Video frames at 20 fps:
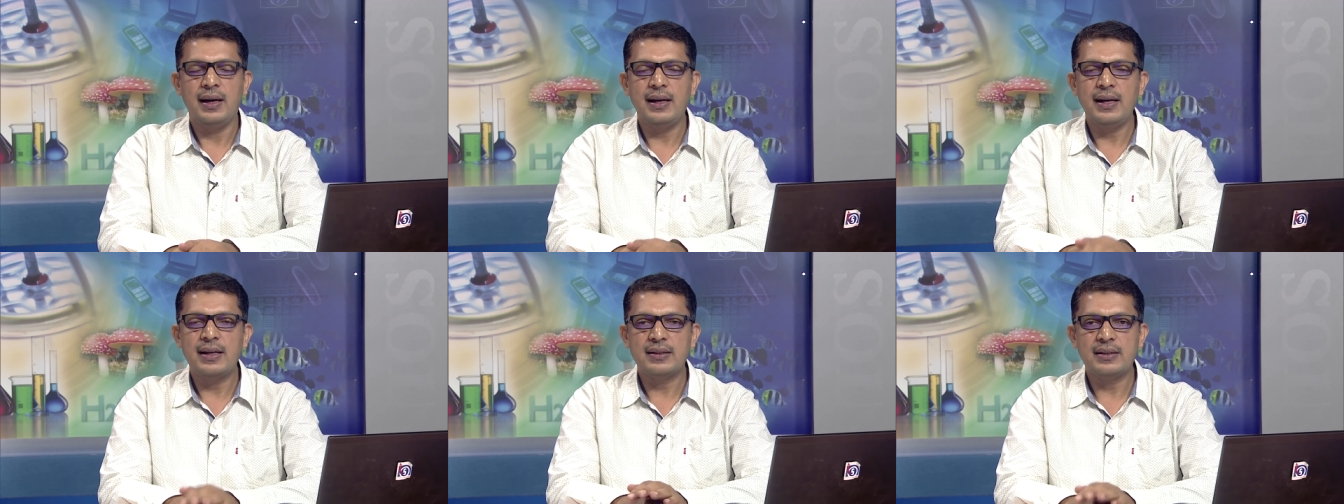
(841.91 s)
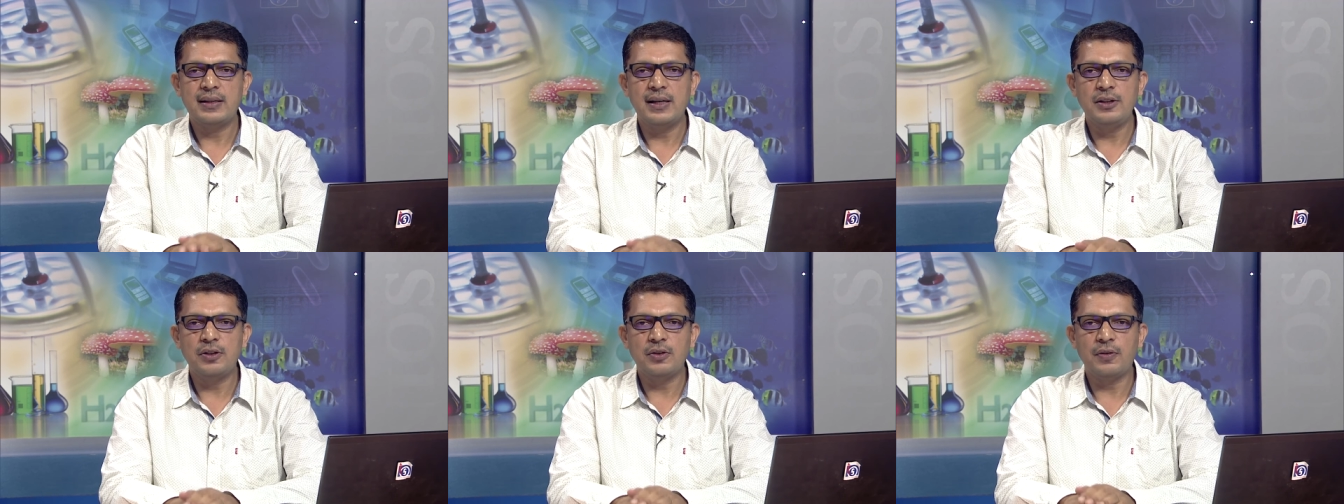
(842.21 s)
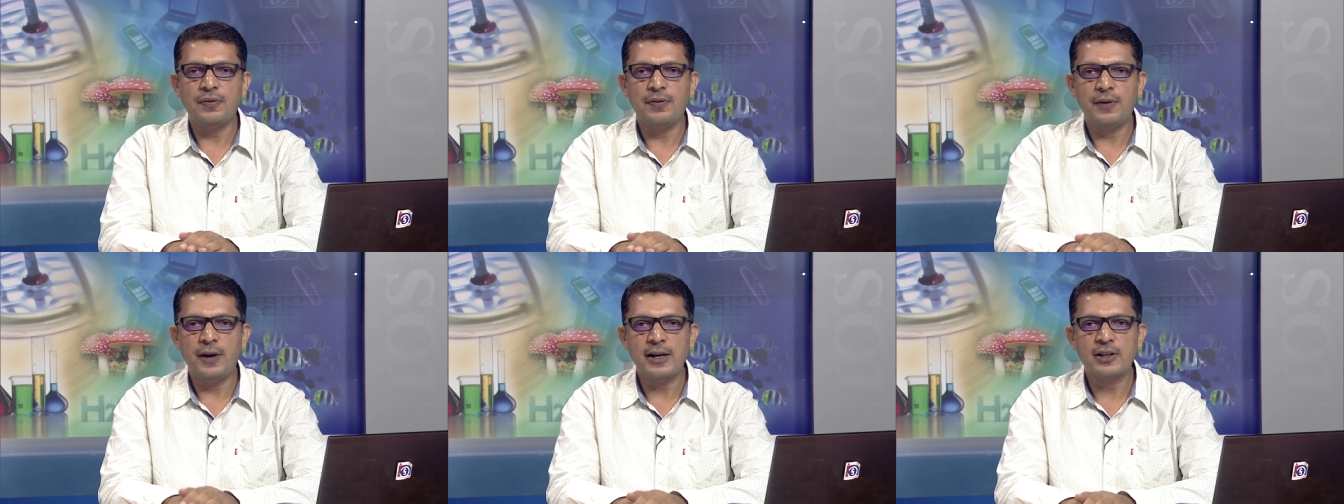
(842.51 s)
In a state
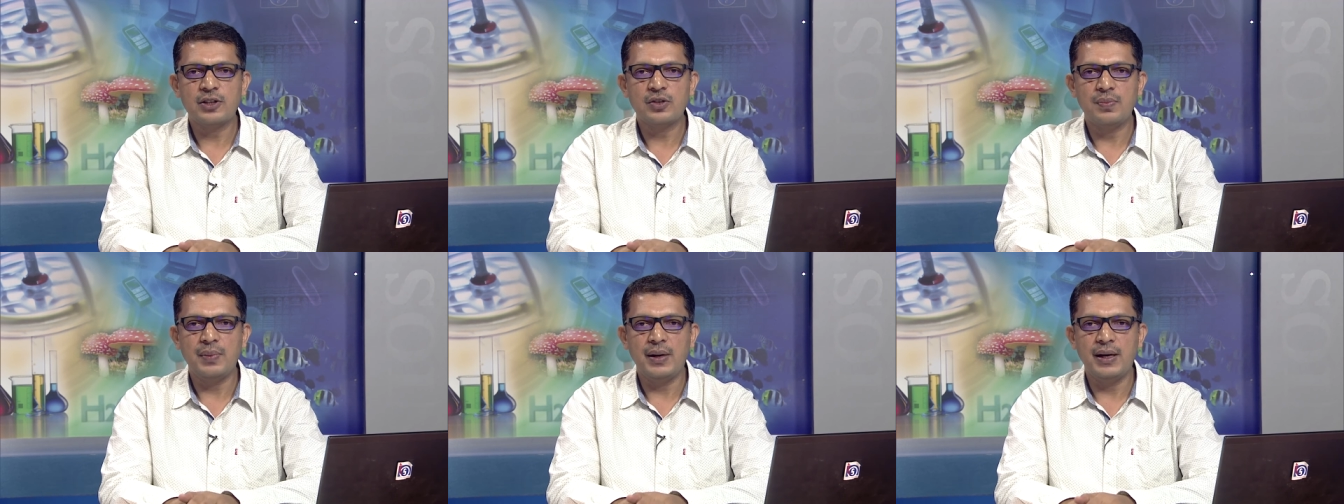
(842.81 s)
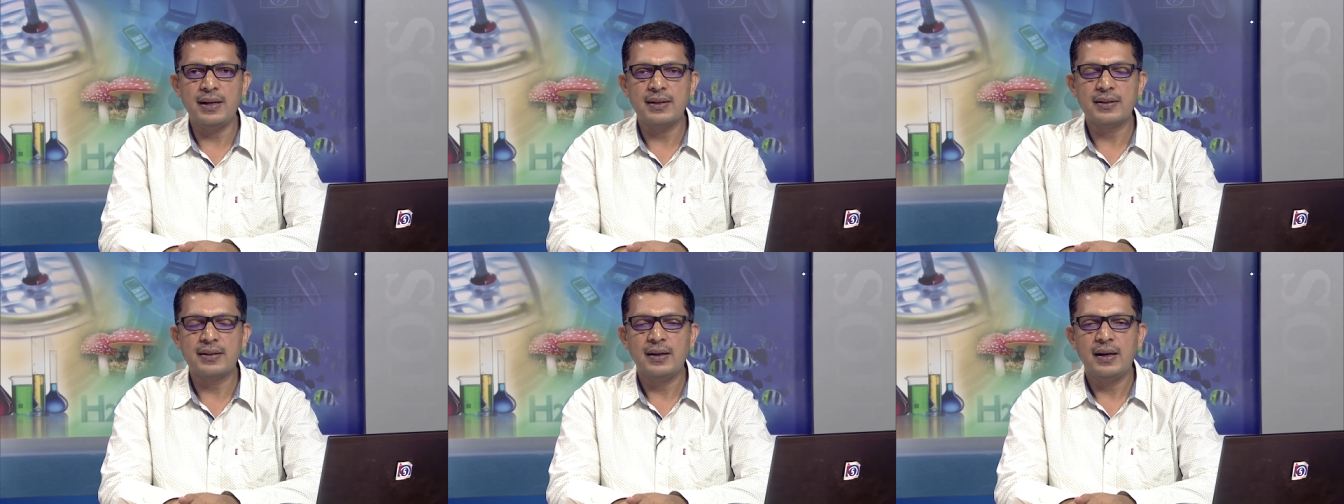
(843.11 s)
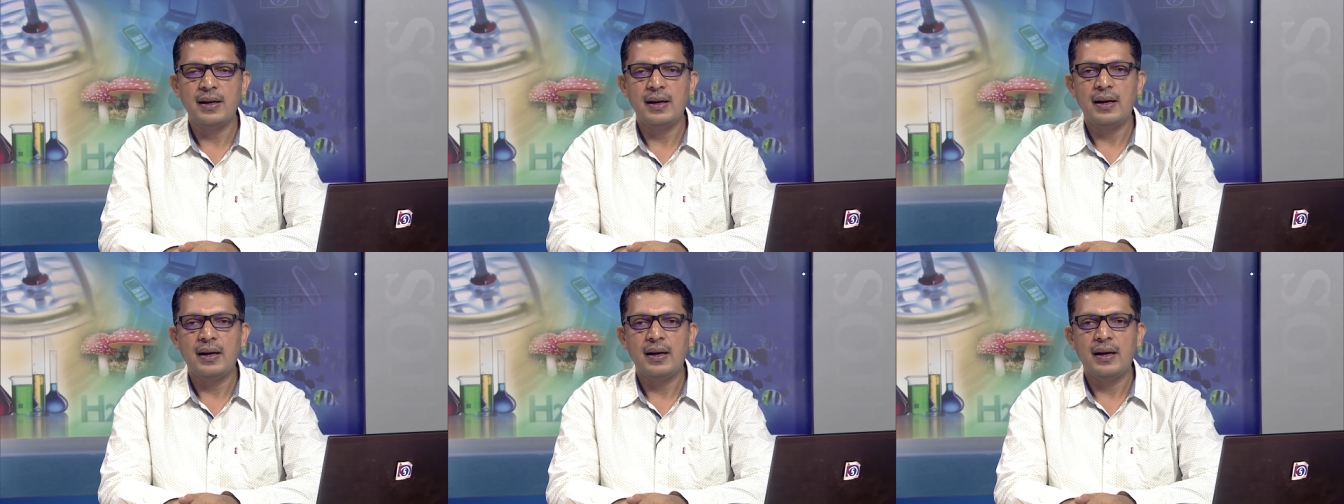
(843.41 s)
of flux means
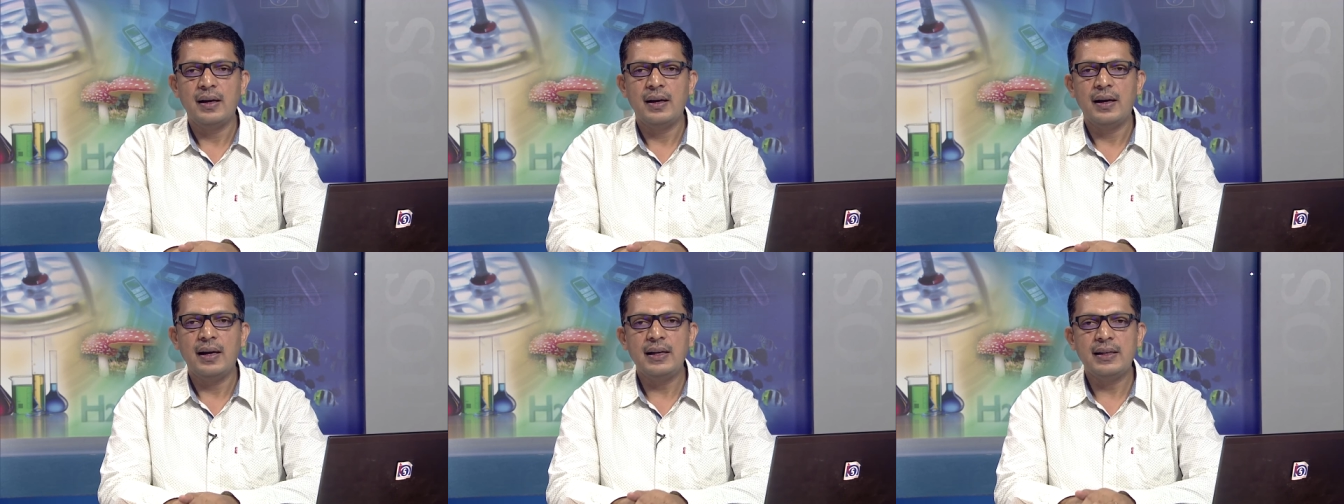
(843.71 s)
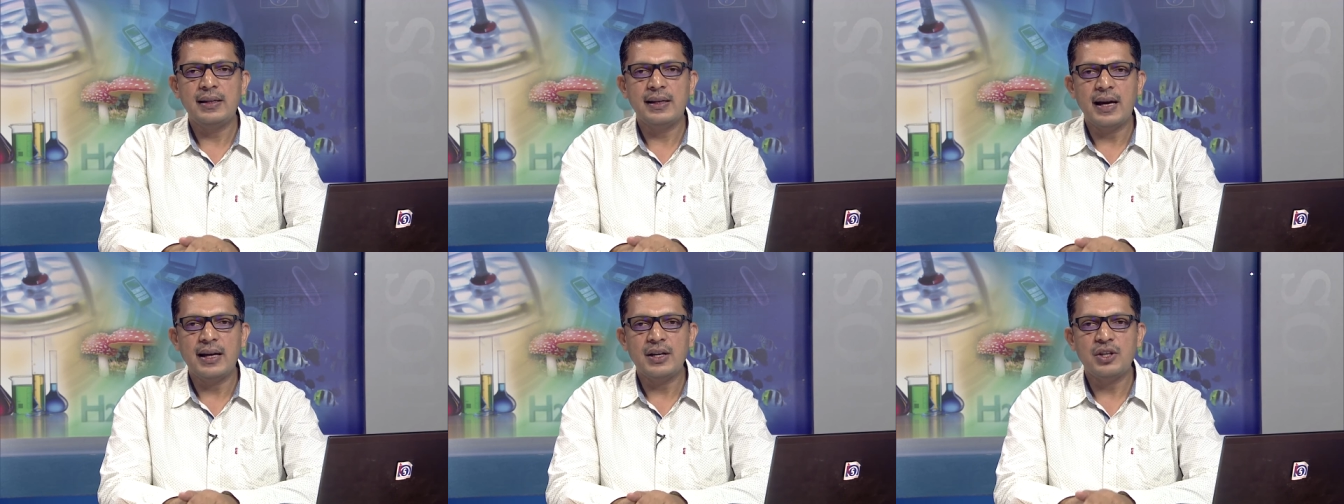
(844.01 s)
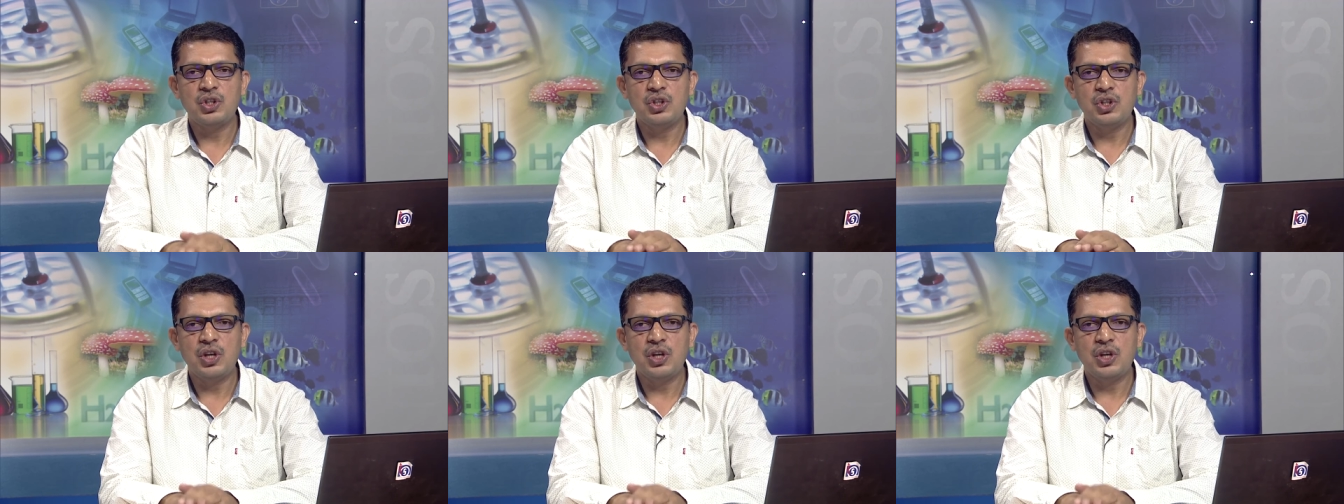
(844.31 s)
it can